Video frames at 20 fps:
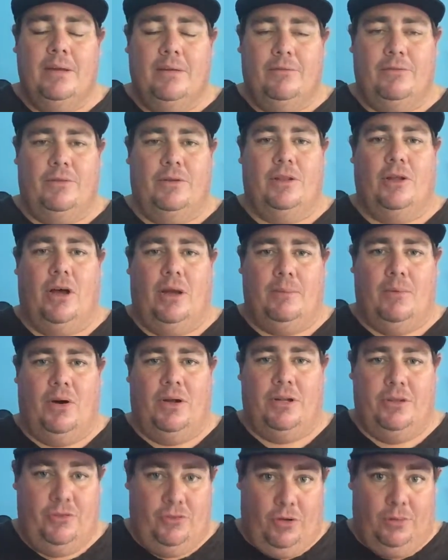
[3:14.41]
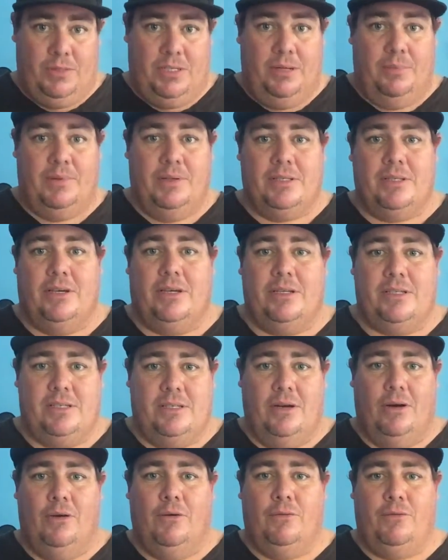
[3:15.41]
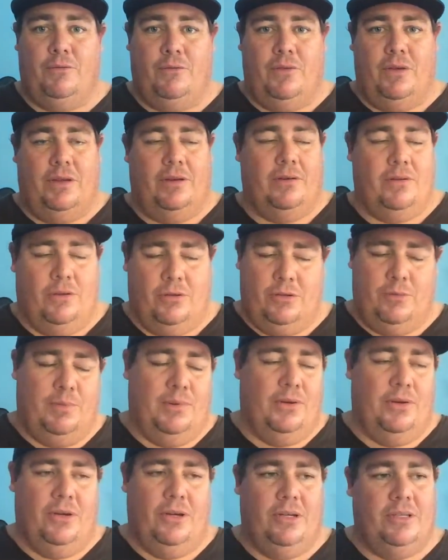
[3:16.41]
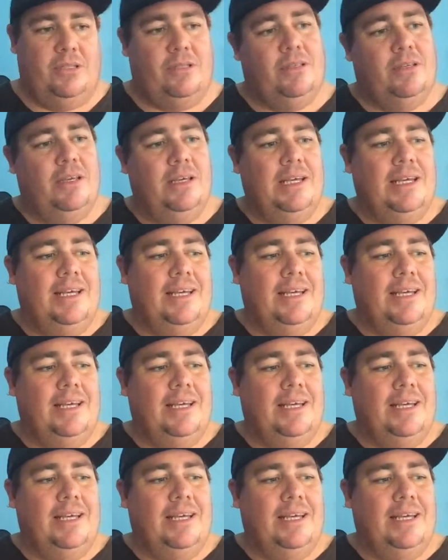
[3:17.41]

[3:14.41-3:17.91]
for like-minded dropshippers like yourself and entrepreneurs